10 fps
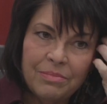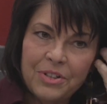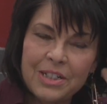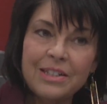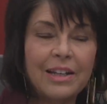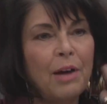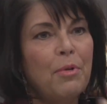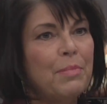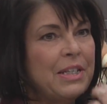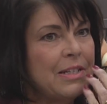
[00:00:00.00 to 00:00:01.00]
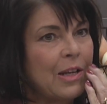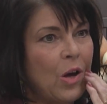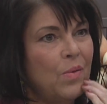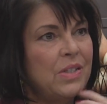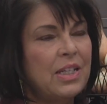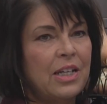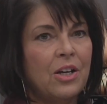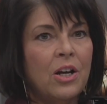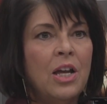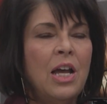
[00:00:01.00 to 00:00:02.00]
just a couple months ago was
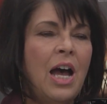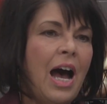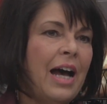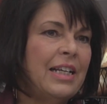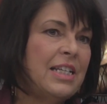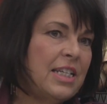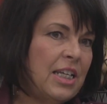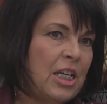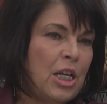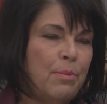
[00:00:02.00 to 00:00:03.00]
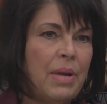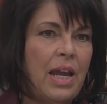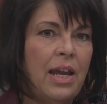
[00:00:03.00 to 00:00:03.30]
here on a team,